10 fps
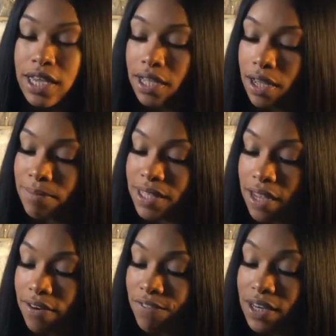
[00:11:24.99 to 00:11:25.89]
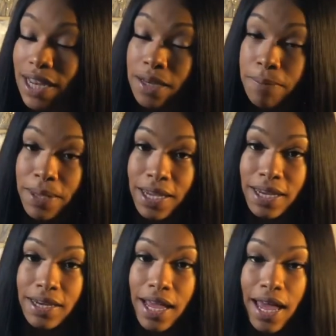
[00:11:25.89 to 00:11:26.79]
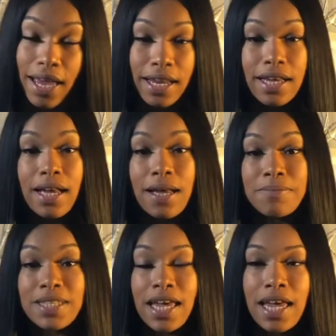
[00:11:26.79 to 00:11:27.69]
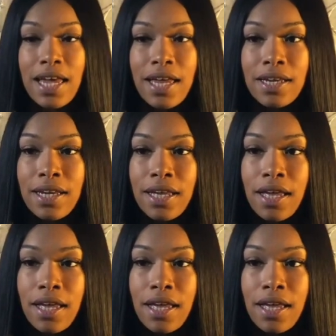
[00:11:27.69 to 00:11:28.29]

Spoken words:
It comes in vanilla bean and it comes in